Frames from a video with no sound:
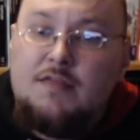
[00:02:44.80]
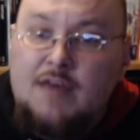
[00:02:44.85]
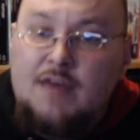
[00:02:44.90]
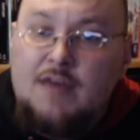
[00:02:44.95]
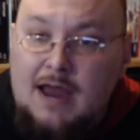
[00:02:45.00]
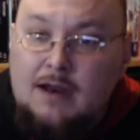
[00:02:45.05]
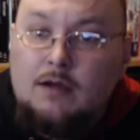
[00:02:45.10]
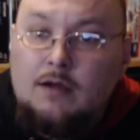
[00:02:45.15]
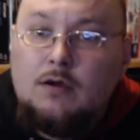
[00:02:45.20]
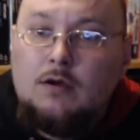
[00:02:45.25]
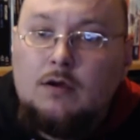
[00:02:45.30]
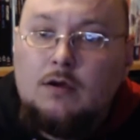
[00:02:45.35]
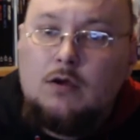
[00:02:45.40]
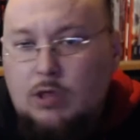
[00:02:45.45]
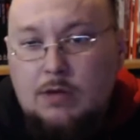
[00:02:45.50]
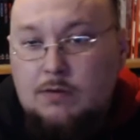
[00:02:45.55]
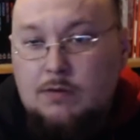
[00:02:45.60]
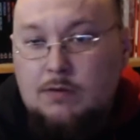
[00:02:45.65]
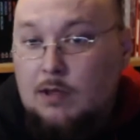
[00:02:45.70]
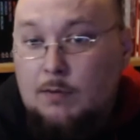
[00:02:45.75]
then
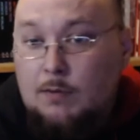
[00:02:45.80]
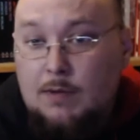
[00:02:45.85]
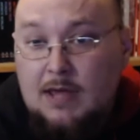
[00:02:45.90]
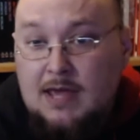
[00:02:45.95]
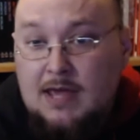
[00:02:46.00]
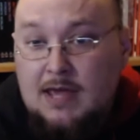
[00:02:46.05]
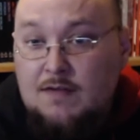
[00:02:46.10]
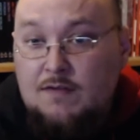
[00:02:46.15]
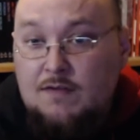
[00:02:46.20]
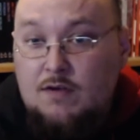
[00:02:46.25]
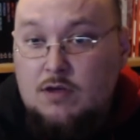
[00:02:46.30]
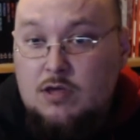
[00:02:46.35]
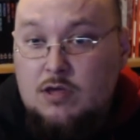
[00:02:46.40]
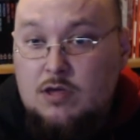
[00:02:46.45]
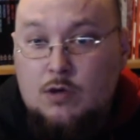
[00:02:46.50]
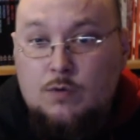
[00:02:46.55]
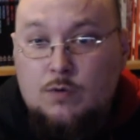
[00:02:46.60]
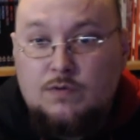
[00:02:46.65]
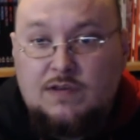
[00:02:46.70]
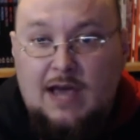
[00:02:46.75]
all you do is
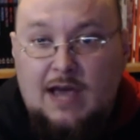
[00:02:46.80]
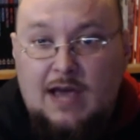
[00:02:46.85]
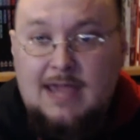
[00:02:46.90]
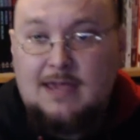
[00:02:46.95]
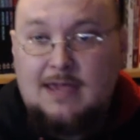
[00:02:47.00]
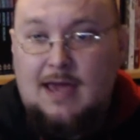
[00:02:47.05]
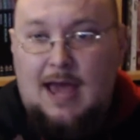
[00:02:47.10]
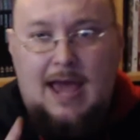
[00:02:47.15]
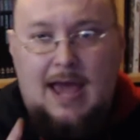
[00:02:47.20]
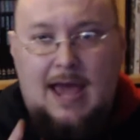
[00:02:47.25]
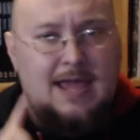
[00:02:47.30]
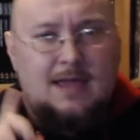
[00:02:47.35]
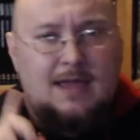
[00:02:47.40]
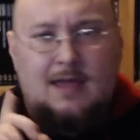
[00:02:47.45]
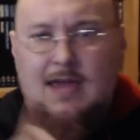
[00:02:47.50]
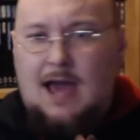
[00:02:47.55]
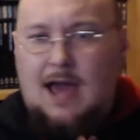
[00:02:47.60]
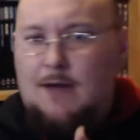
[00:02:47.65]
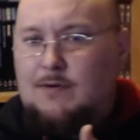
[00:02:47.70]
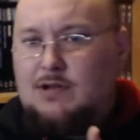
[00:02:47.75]
you take
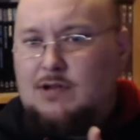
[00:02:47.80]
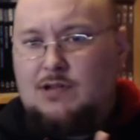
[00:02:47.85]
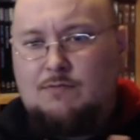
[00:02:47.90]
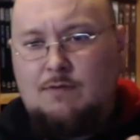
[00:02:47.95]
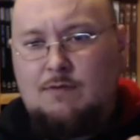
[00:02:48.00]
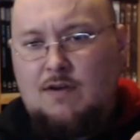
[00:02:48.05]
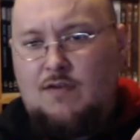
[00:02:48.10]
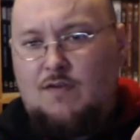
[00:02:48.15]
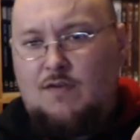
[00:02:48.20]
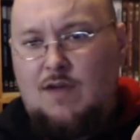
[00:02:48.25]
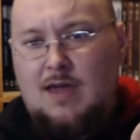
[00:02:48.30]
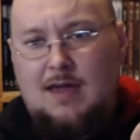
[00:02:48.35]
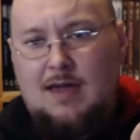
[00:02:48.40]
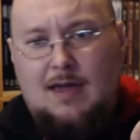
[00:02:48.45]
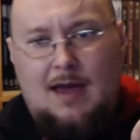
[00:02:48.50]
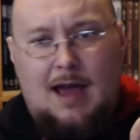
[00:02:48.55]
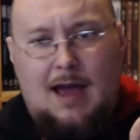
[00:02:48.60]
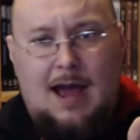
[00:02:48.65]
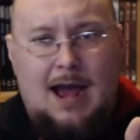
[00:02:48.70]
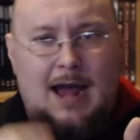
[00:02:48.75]
a
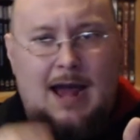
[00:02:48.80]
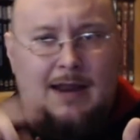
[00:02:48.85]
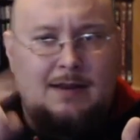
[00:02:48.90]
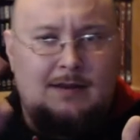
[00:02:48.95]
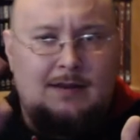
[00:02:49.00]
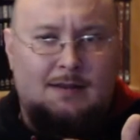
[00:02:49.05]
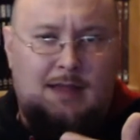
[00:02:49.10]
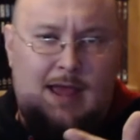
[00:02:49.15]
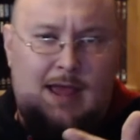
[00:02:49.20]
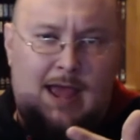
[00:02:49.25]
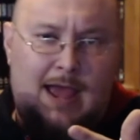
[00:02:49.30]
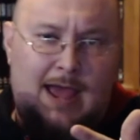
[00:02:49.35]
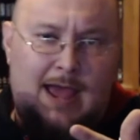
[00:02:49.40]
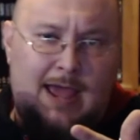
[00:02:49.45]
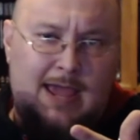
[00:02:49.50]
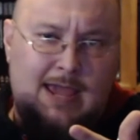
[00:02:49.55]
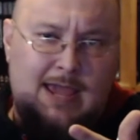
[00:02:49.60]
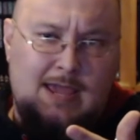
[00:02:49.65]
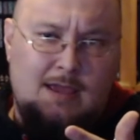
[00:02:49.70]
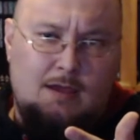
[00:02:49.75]
characteristic and
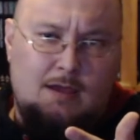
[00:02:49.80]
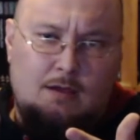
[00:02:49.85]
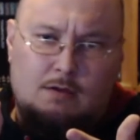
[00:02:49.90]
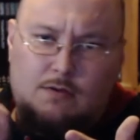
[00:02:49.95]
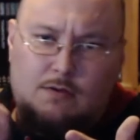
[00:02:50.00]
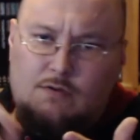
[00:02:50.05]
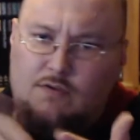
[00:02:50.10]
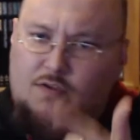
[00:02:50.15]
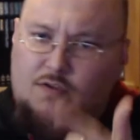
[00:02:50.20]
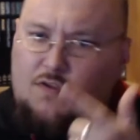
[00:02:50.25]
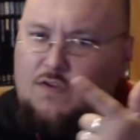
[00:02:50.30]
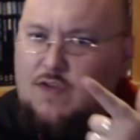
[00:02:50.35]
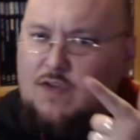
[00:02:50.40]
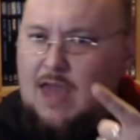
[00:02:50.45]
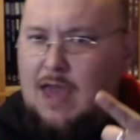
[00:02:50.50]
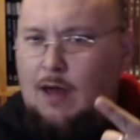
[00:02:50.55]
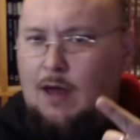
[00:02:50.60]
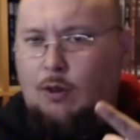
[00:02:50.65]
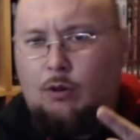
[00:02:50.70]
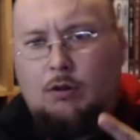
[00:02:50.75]
a
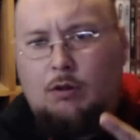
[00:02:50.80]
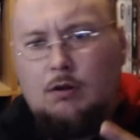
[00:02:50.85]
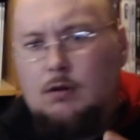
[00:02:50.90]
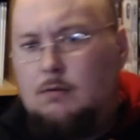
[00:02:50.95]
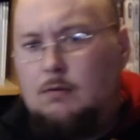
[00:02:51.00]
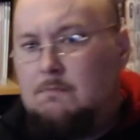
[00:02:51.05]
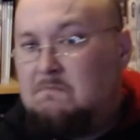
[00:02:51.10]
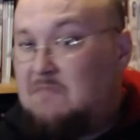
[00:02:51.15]
skill,